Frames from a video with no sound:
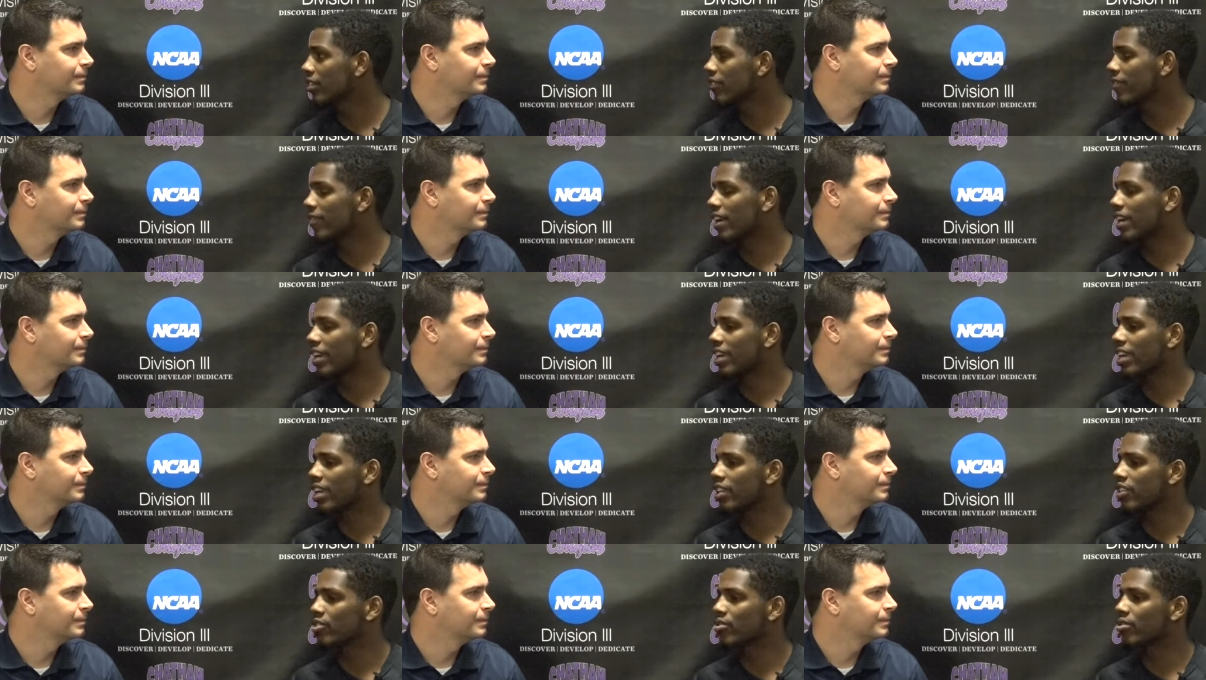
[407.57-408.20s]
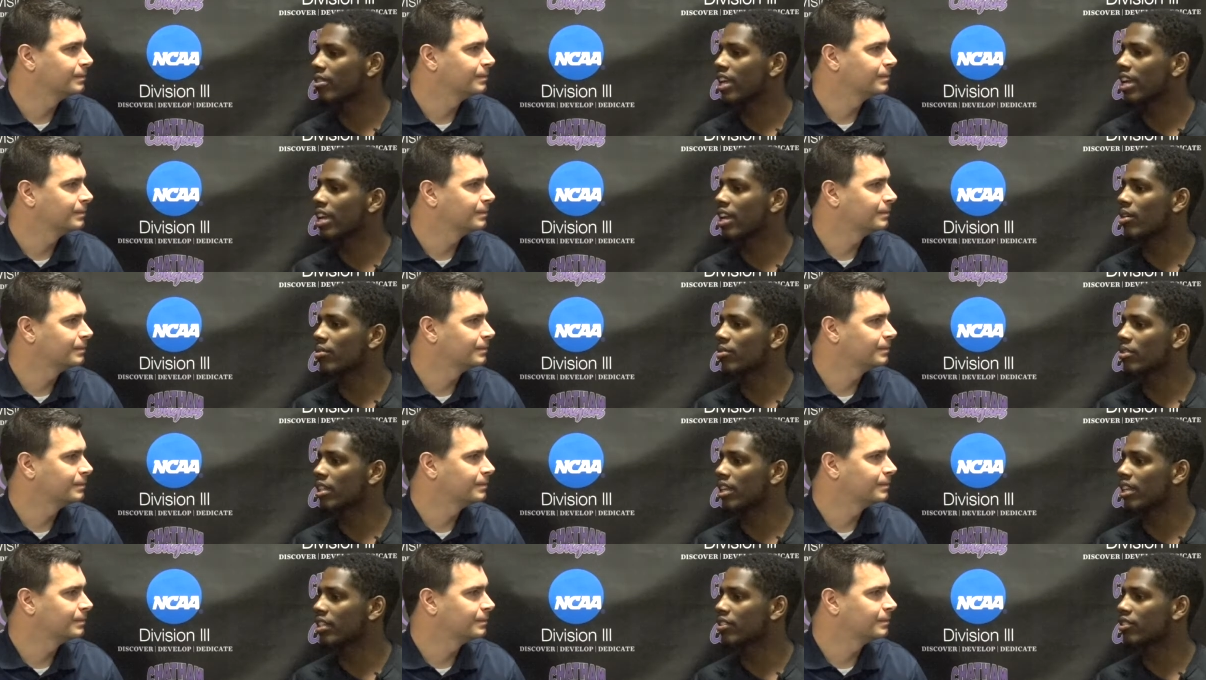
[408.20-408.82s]
Speaker 1: if I can't do that, I
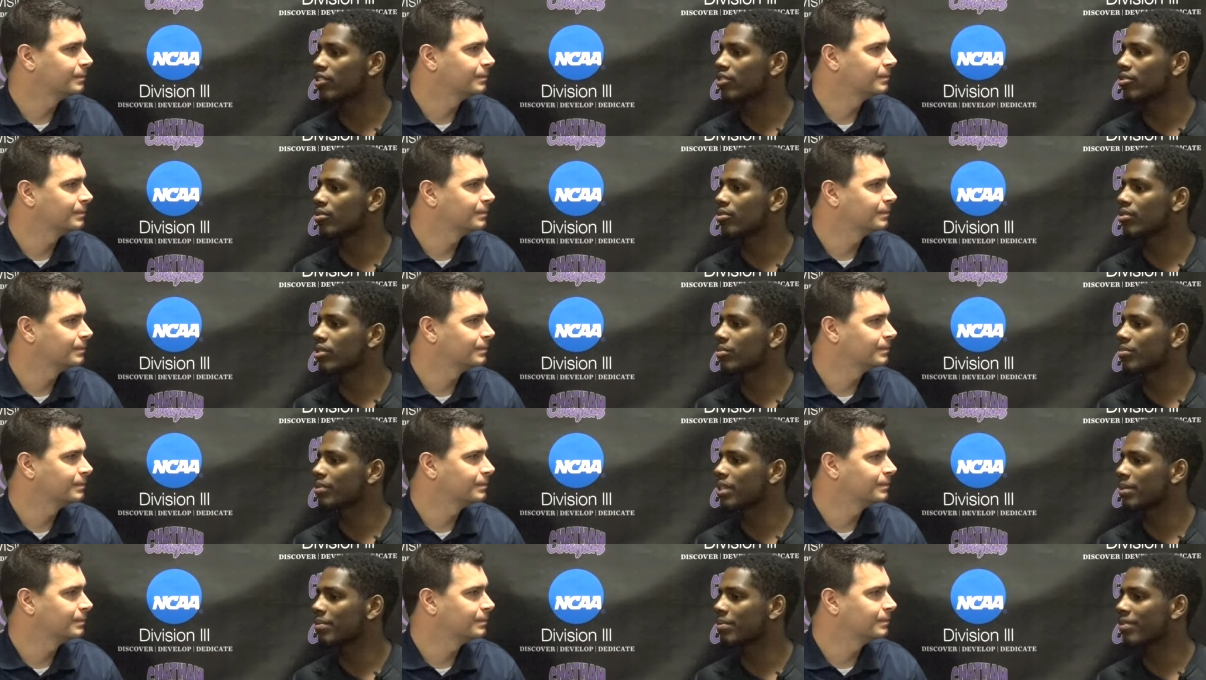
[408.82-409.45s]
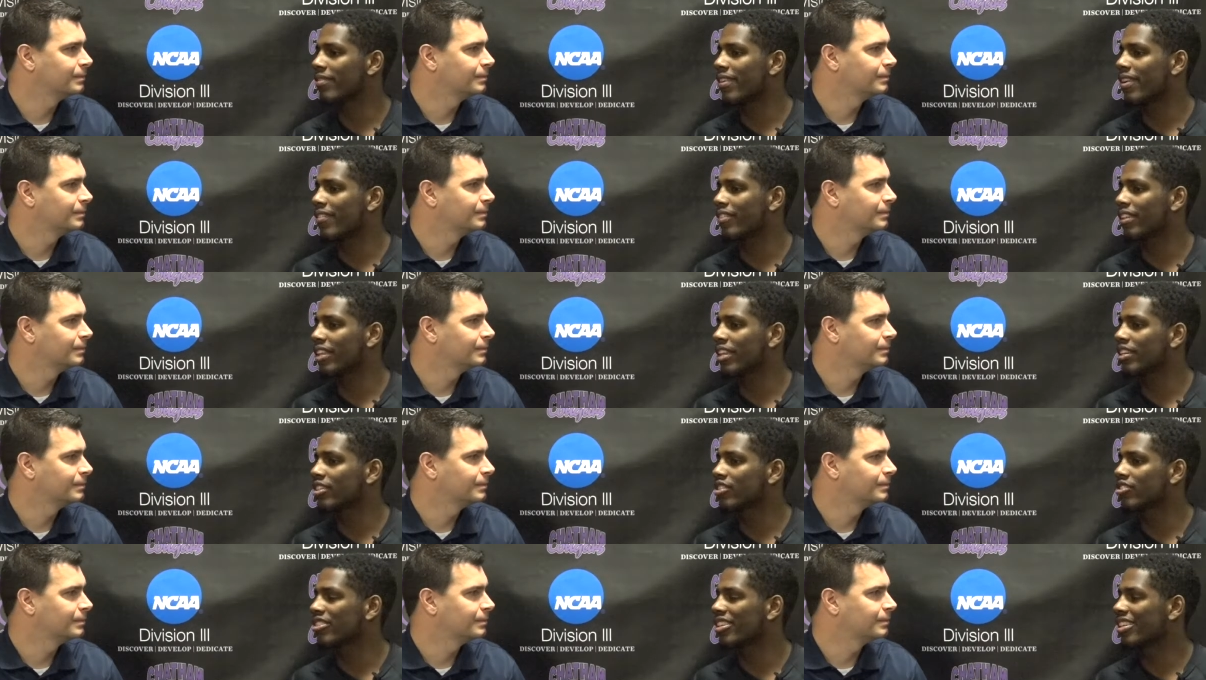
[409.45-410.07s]
would like to do some type of
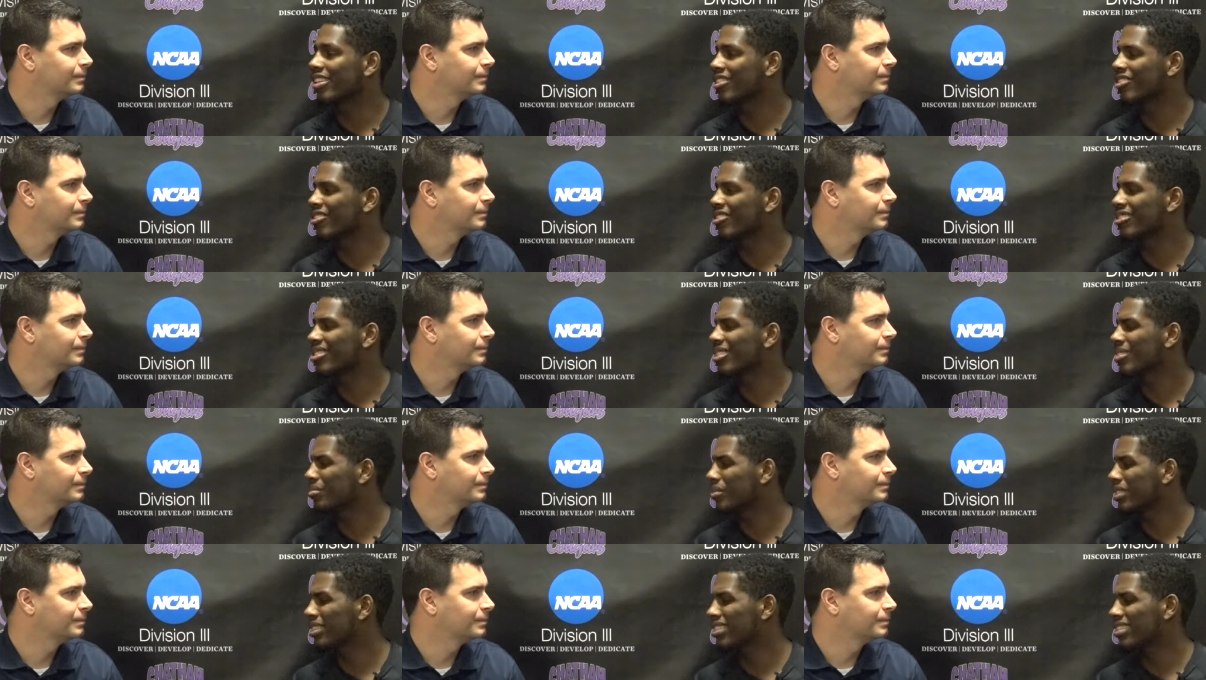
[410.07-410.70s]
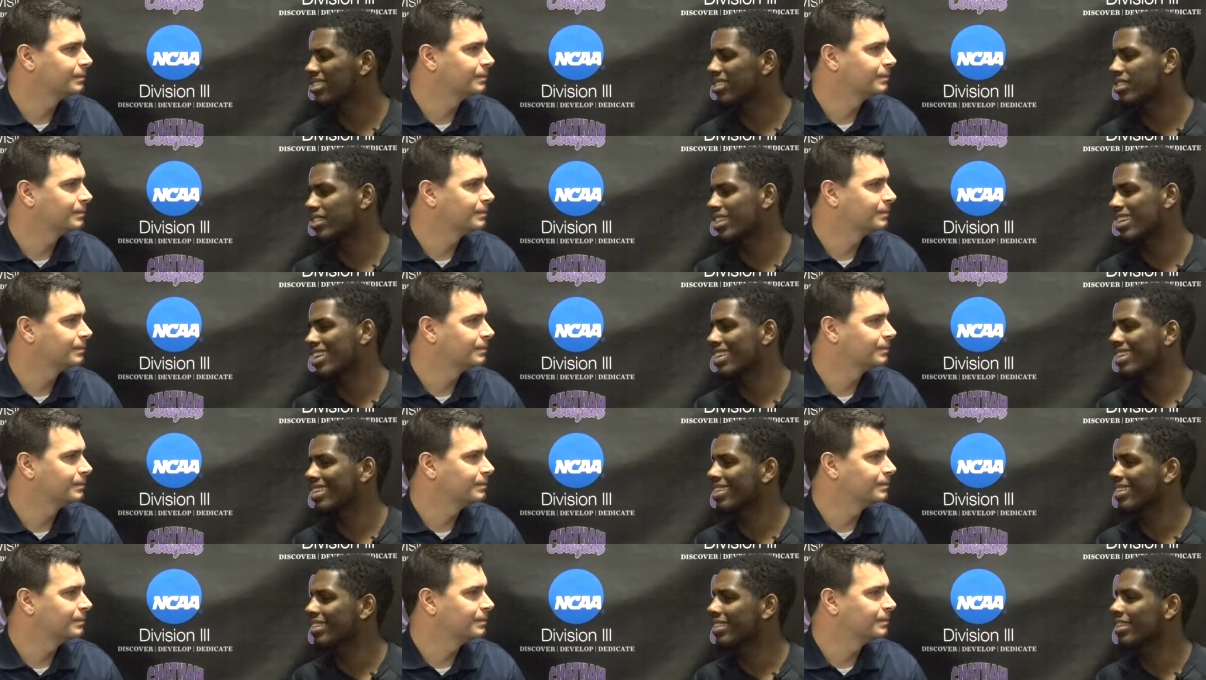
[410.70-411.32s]
athletic training or something to
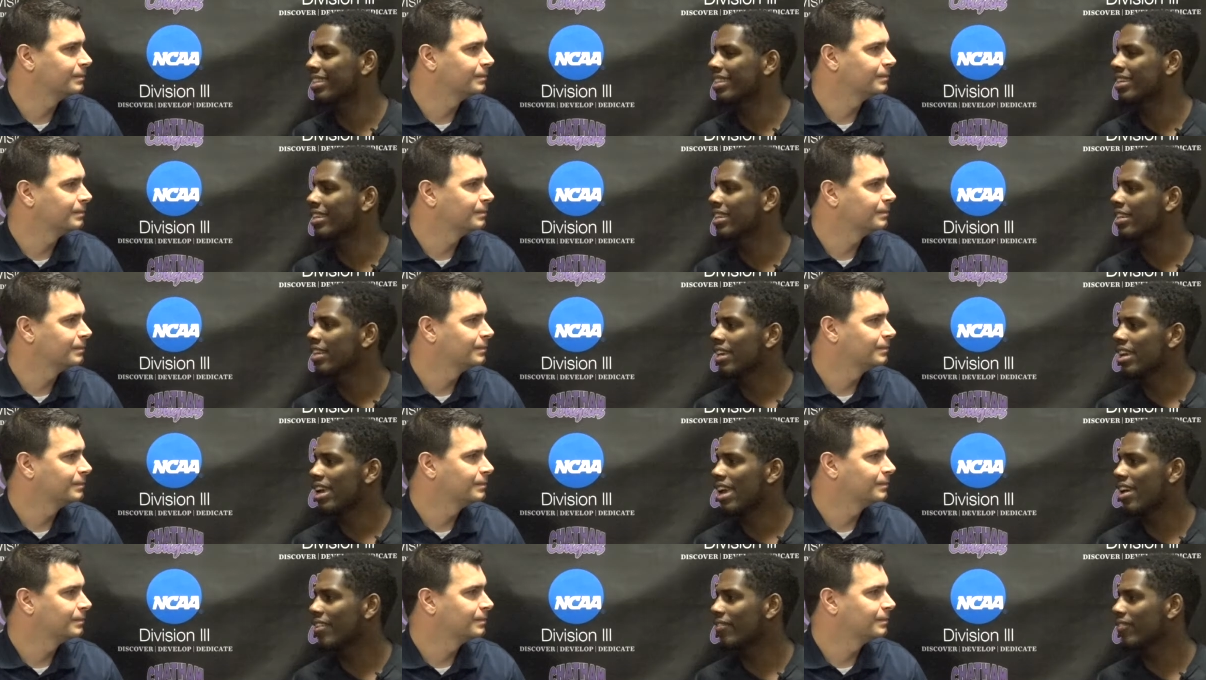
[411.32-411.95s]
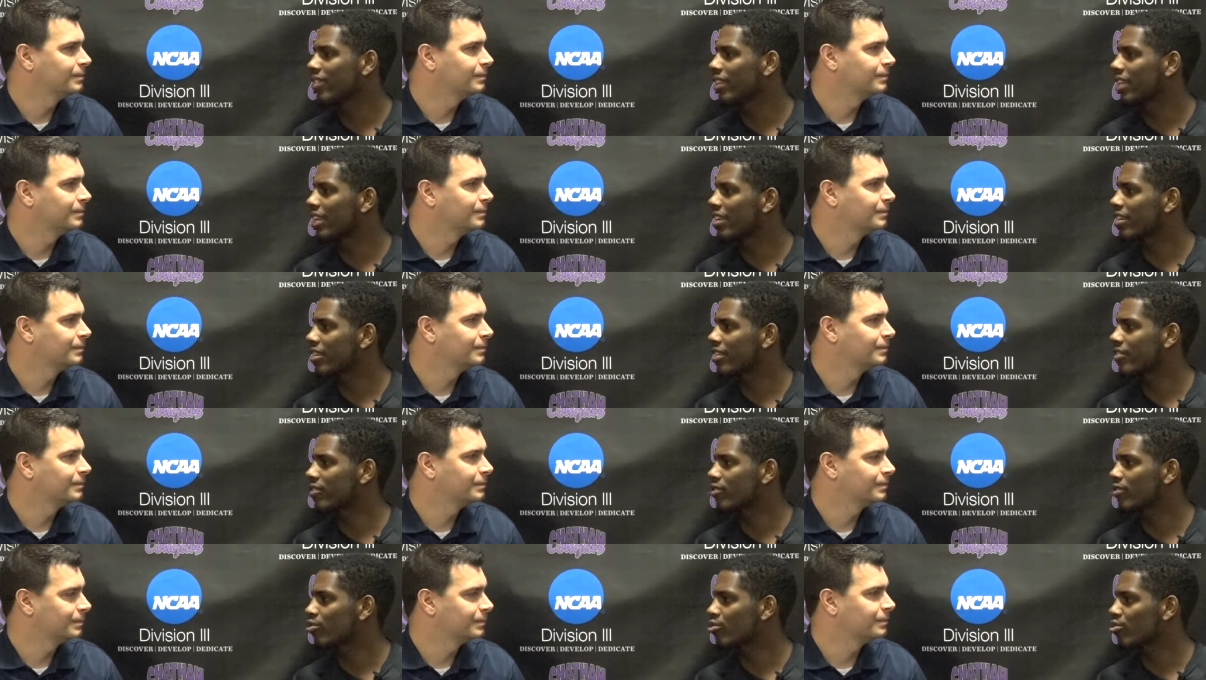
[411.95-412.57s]
stay in the
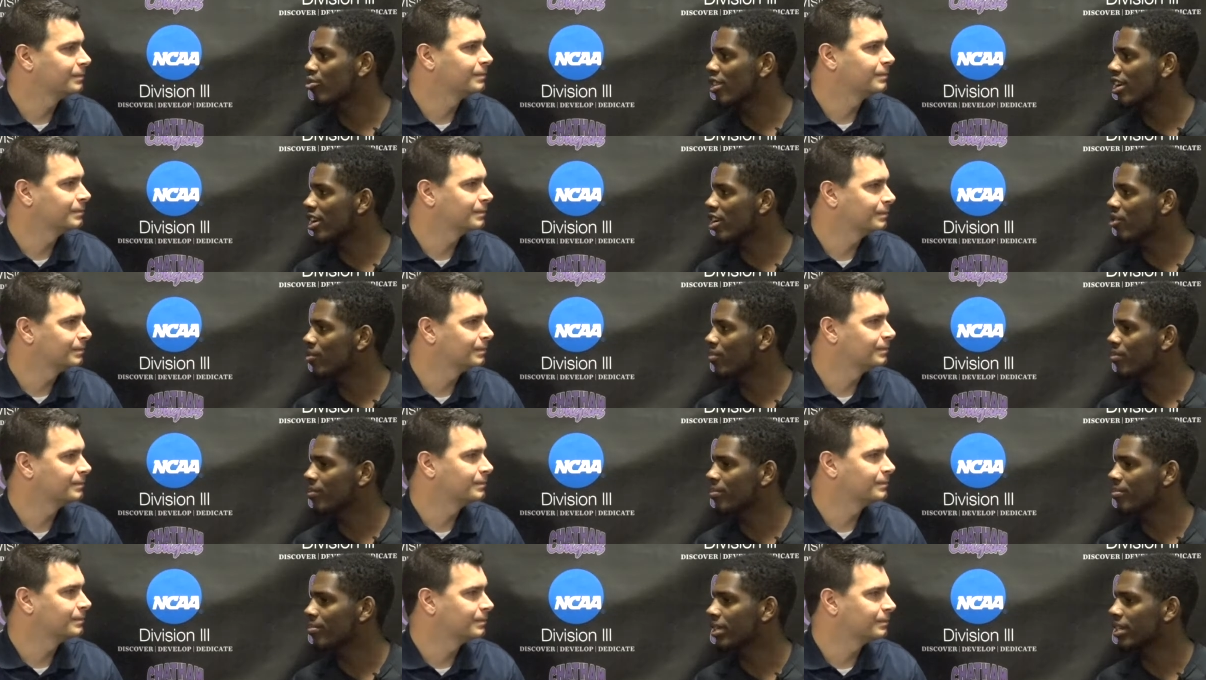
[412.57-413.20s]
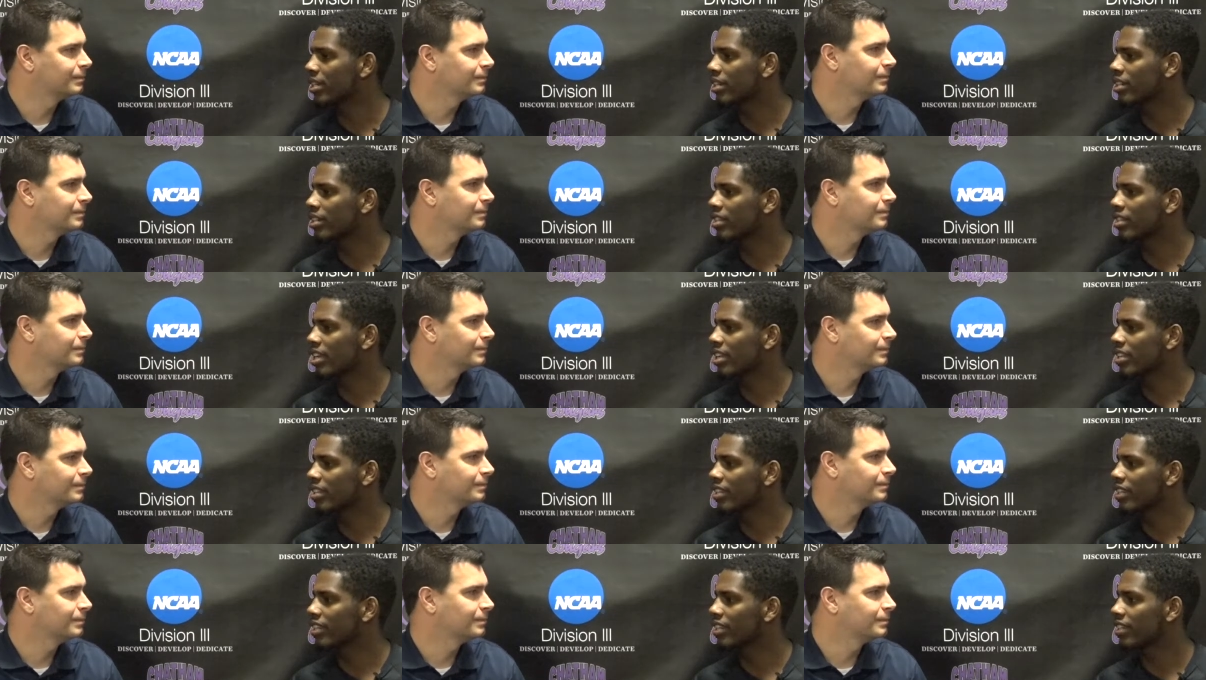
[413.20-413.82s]
athletic realm because
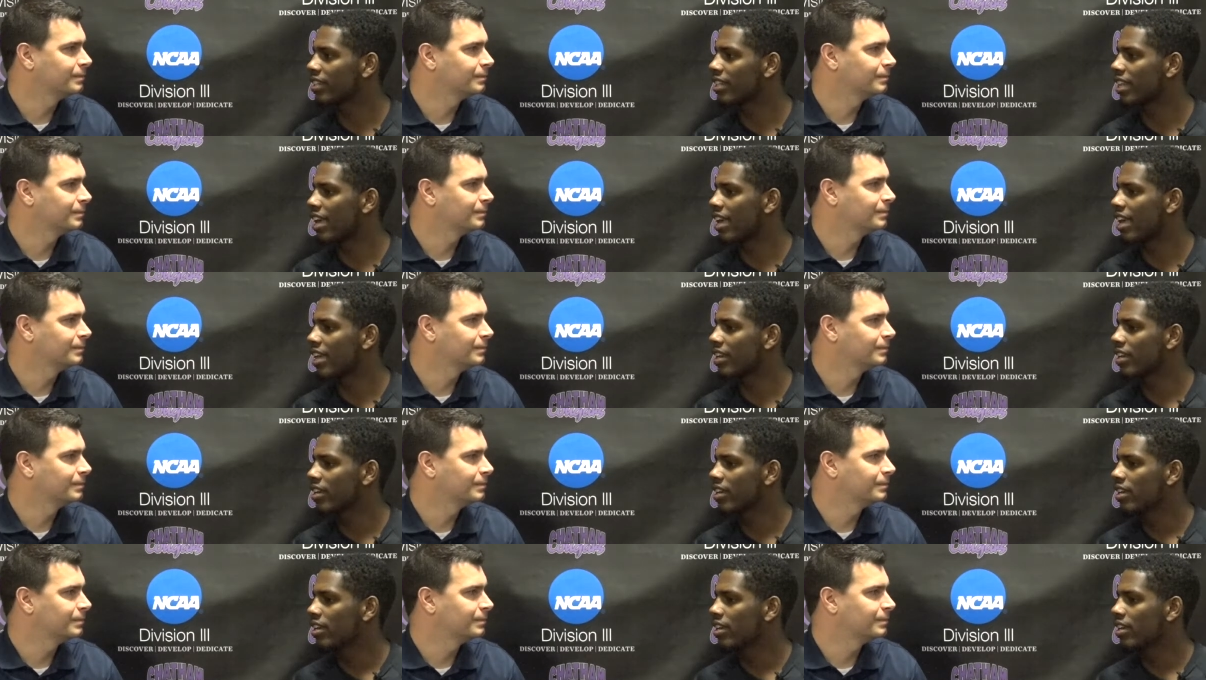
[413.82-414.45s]
I think that